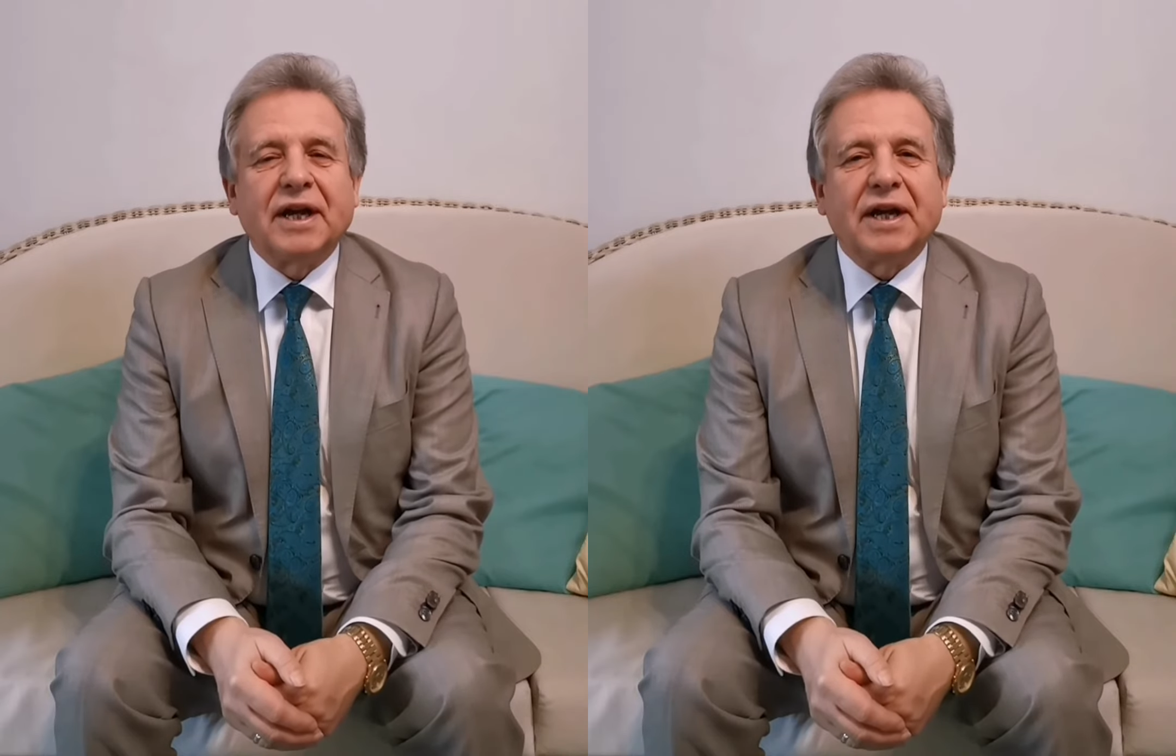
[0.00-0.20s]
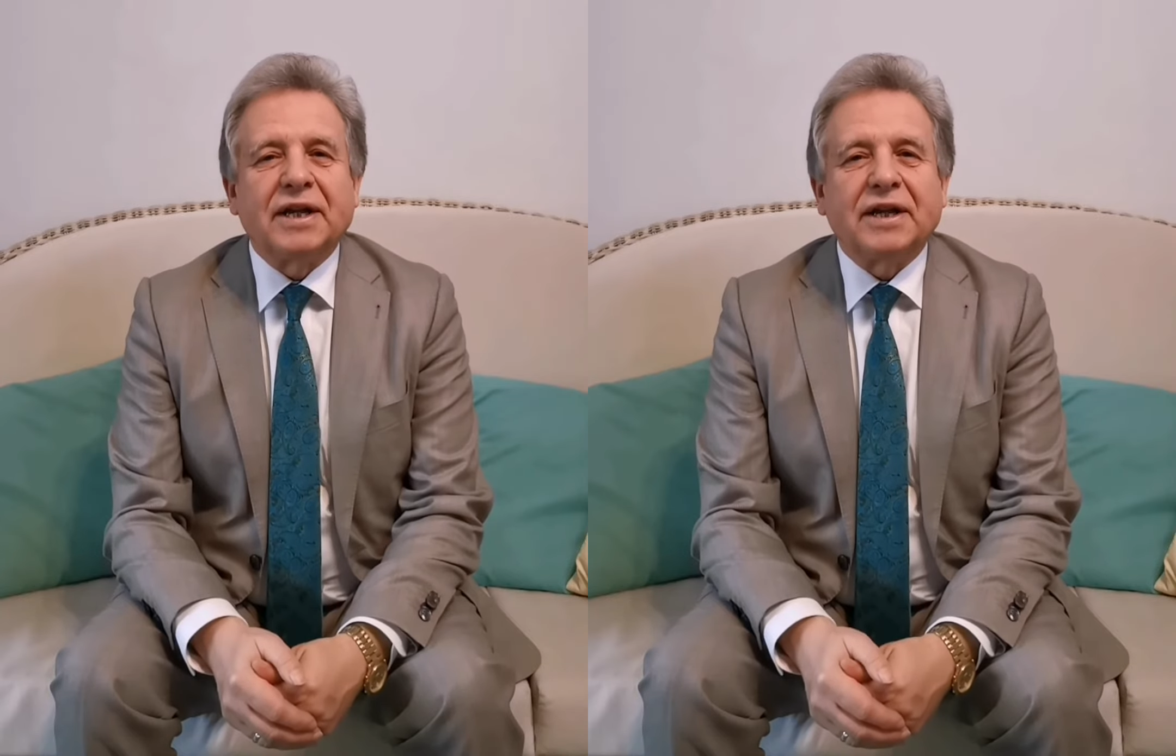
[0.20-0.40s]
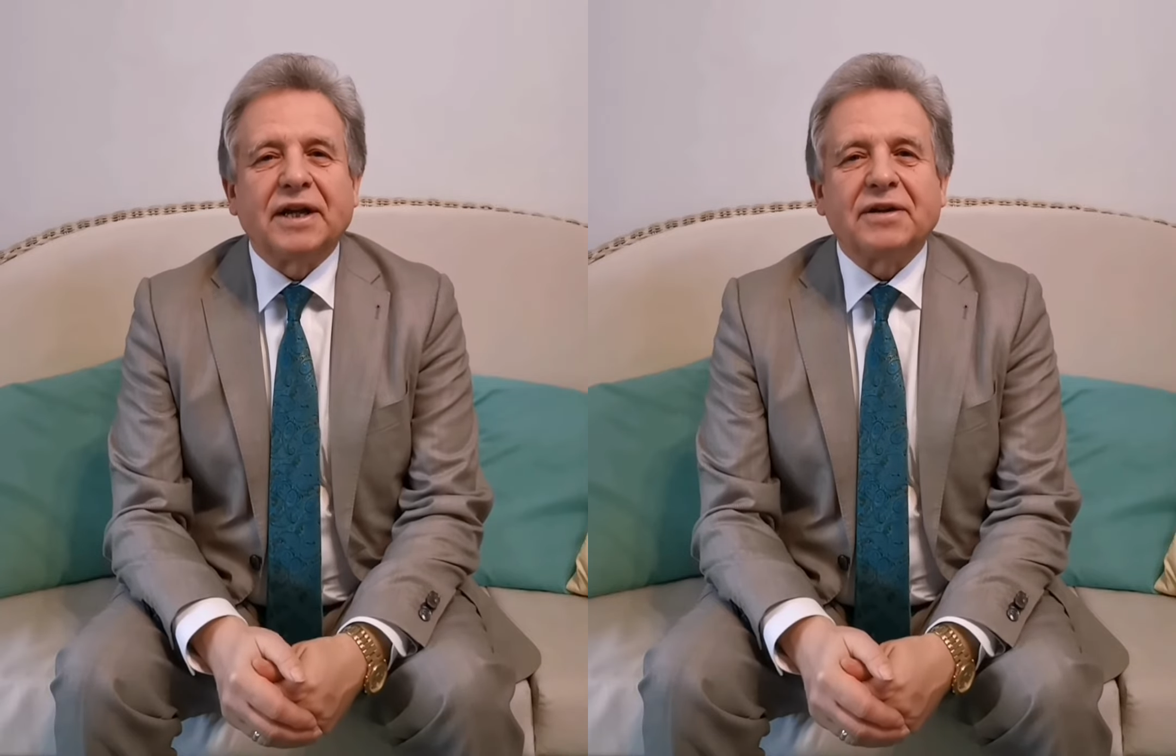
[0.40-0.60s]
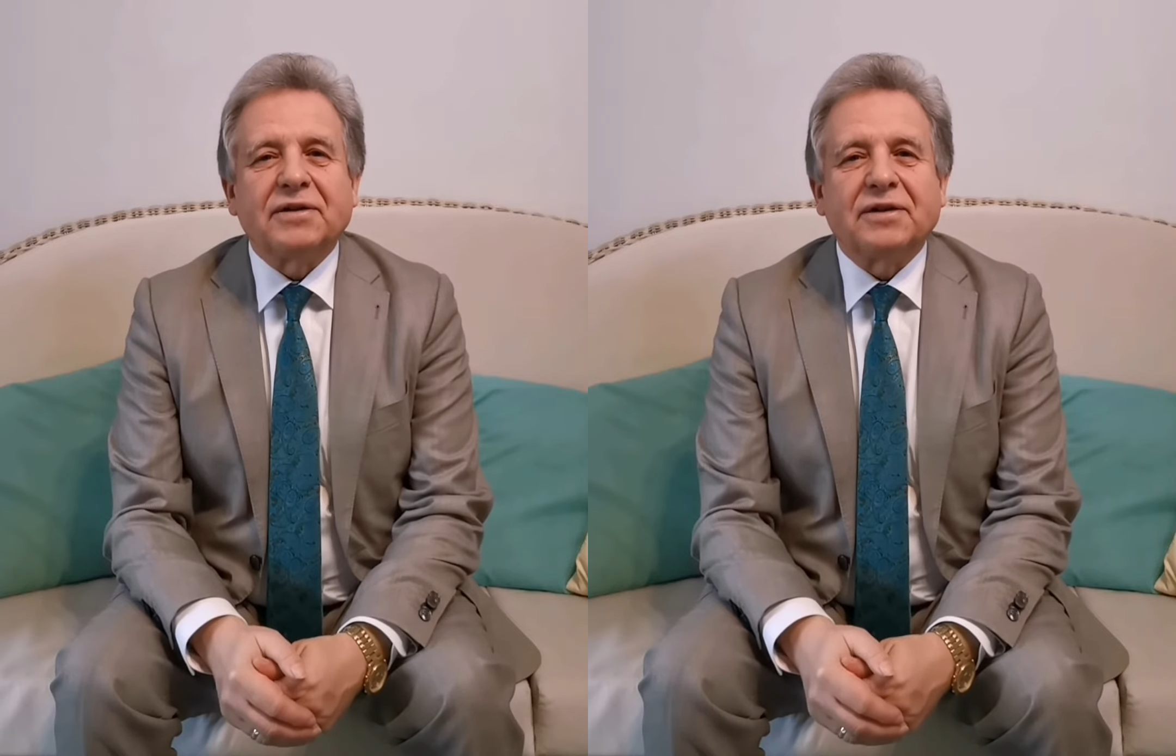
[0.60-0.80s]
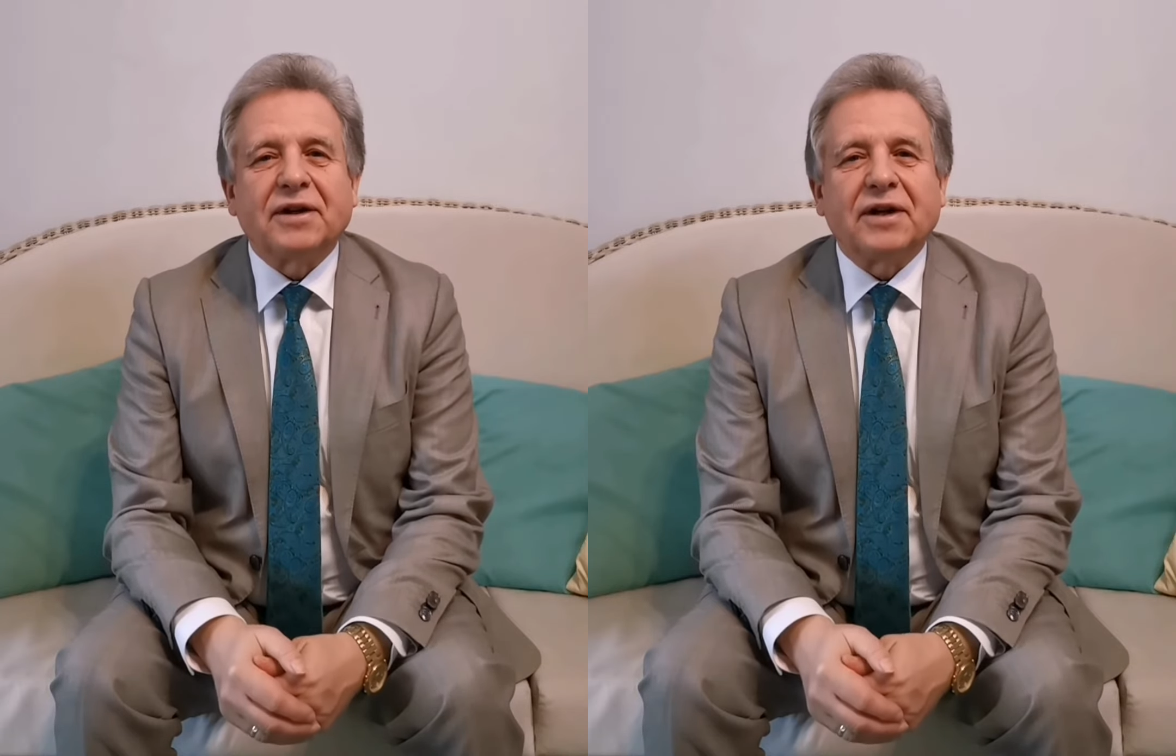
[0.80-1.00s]
And
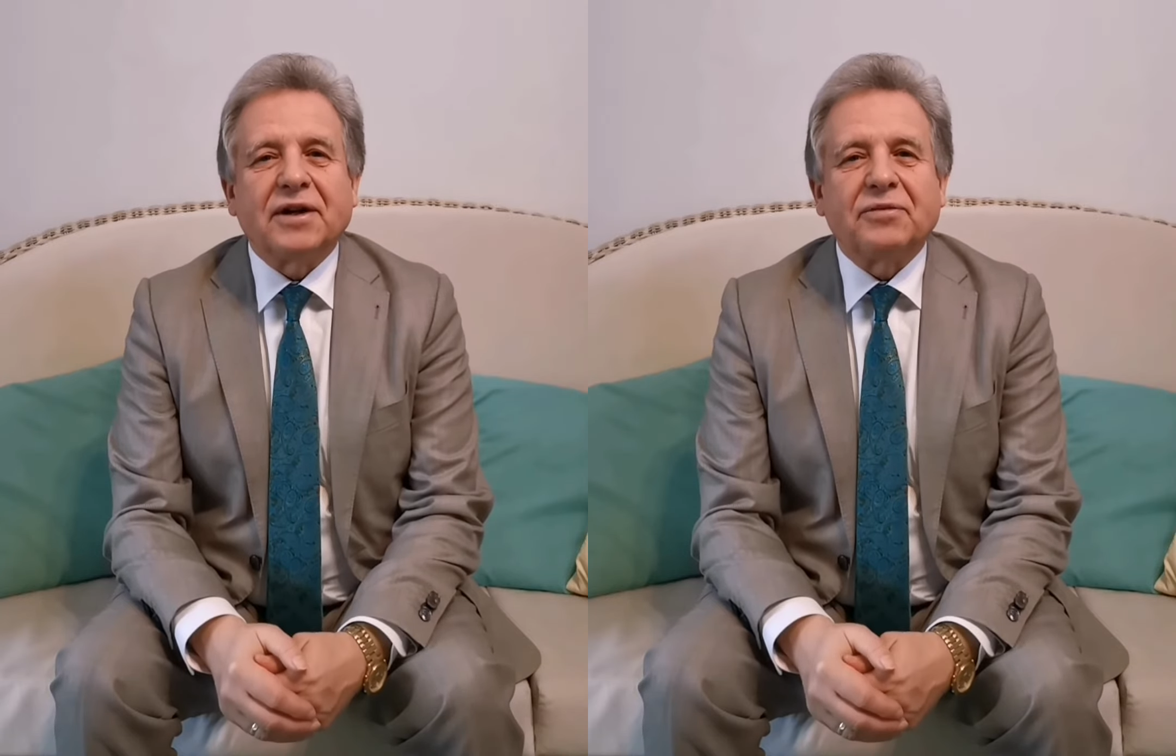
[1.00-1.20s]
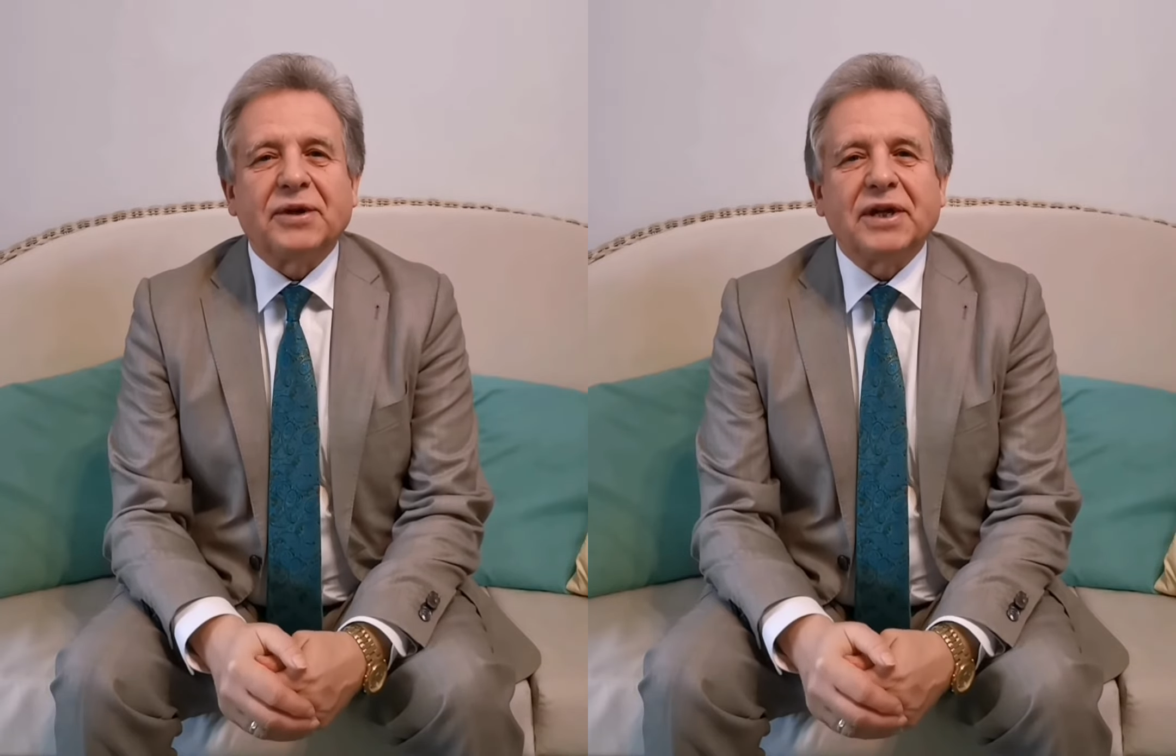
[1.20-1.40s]
then we